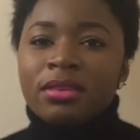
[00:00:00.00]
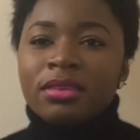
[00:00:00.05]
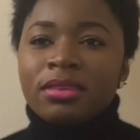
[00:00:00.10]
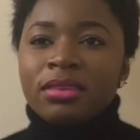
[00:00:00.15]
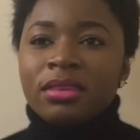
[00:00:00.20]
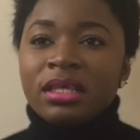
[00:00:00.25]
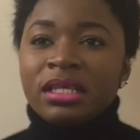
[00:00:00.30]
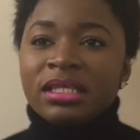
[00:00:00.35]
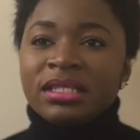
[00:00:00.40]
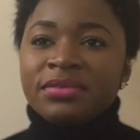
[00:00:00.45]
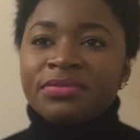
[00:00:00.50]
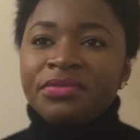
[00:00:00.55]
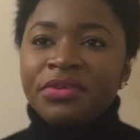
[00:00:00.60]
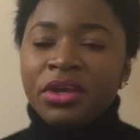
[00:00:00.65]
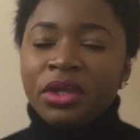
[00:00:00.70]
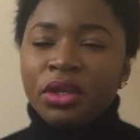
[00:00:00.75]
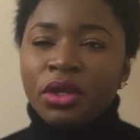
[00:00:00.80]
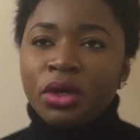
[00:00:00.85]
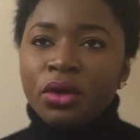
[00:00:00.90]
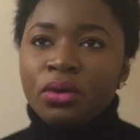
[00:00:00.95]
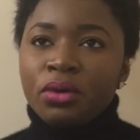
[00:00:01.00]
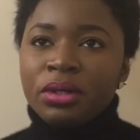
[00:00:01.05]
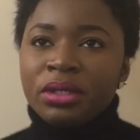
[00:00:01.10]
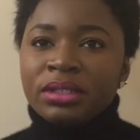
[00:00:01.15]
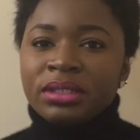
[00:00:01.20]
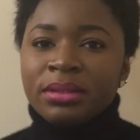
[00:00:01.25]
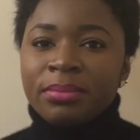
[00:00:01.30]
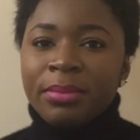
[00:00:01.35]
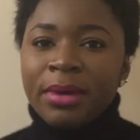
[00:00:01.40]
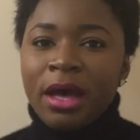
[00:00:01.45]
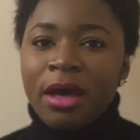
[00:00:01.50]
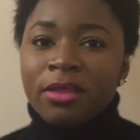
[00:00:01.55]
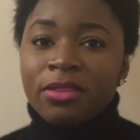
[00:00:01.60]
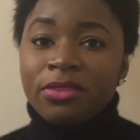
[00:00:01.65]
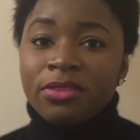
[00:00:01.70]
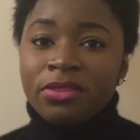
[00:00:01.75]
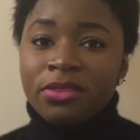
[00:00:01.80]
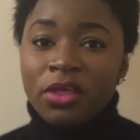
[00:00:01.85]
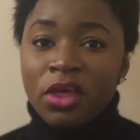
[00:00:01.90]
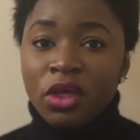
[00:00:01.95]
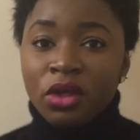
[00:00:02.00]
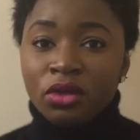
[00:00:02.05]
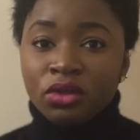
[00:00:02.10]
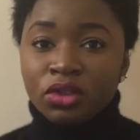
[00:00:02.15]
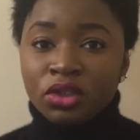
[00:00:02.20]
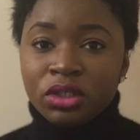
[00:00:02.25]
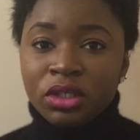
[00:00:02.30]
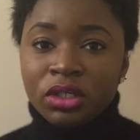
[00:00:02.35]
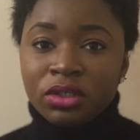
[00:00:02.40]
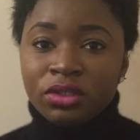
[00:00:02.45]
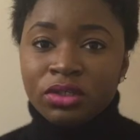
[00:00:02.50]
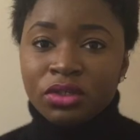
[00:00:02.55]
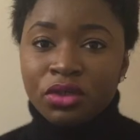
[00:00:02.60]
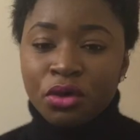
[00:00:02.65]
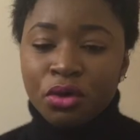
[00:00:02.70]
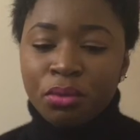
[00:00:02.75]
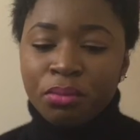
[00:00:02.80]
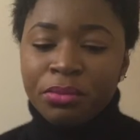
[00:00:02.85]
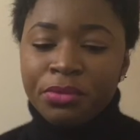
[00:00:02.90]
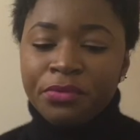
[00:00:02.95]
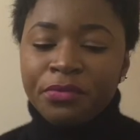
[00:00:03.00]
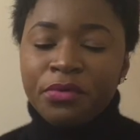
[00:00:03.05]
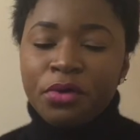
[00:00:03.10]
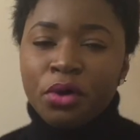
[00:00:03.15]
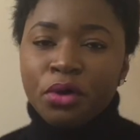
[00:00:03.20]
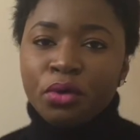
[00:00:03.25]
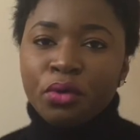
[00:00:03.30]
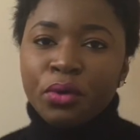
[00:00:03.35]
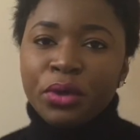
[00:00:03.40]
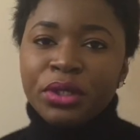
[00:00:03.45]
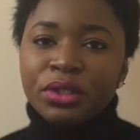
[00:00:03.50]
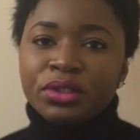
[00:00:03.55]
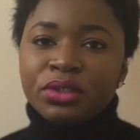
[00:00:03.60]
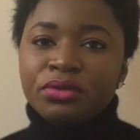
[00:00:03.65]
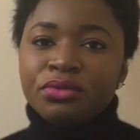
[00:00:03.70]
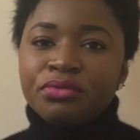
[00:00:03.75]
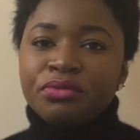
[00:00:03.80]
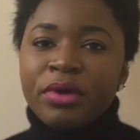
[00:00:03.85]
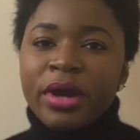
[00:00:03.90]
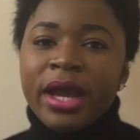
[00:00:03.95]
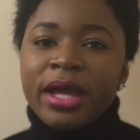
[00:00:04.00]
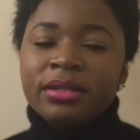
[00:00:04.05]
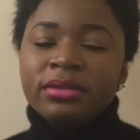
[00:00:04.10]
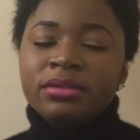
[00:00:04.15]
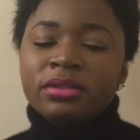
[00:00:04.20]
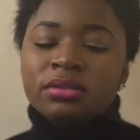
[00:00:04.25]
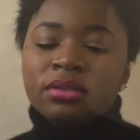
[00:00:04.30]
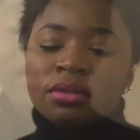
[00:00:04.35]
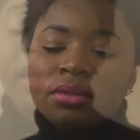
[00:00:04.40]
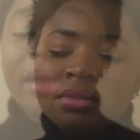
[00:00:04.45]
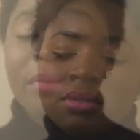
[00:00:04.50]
This video is about things you need to know before going to grad school.